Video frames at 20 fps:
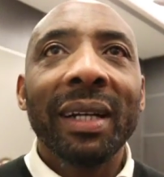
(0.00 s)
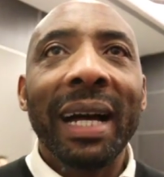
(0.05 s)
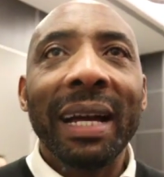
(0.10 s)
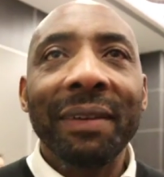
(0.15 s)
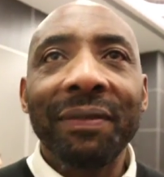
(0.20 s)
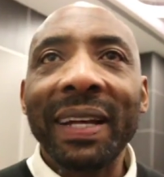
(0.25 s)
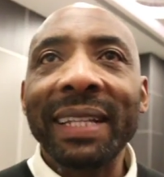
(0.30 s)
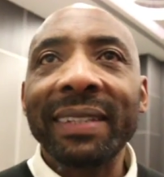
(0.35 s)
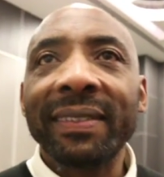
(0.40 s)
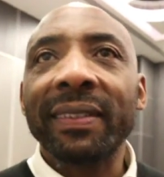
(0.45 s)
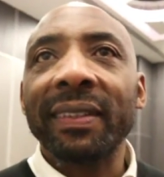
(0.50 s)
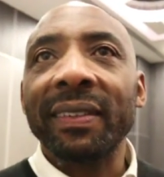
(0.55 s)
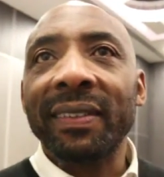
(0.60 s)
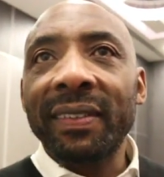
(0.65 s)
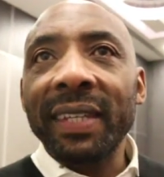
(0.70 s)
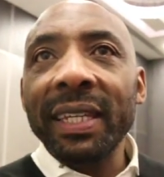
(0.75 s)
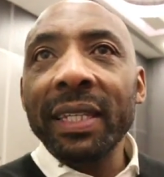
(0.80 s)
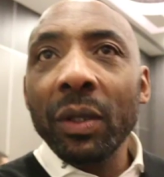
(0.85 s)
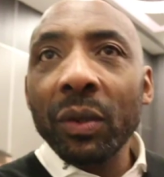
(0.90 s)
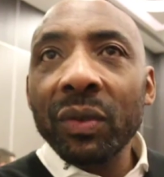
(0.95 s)
Ivanson.
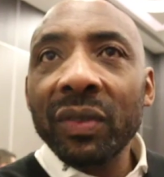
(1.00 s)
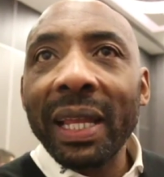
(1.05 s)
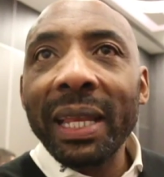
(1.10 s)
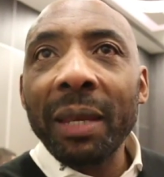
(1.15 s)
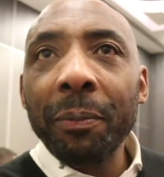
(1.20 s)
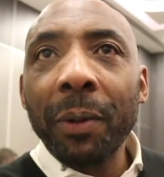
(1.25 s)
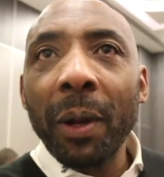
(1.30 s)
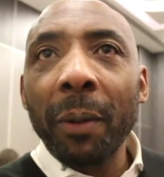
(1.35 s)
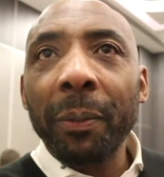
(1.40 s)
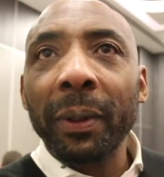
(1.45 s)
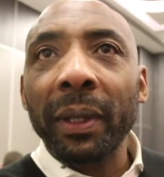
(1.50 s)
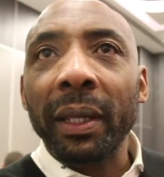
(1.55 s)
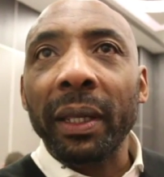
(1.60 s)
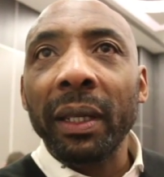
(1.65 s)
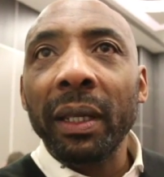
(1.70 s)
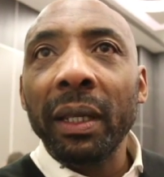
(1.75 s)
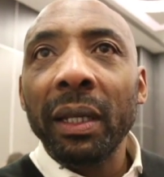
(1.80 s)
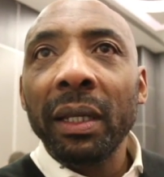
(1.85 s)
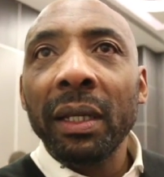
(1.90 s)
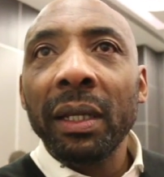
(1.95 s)
See, you said it properly.
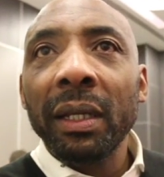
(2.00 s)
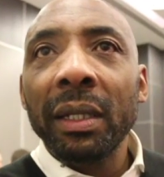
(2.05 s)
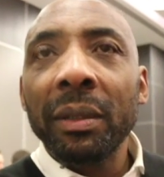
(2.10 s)
Yeah.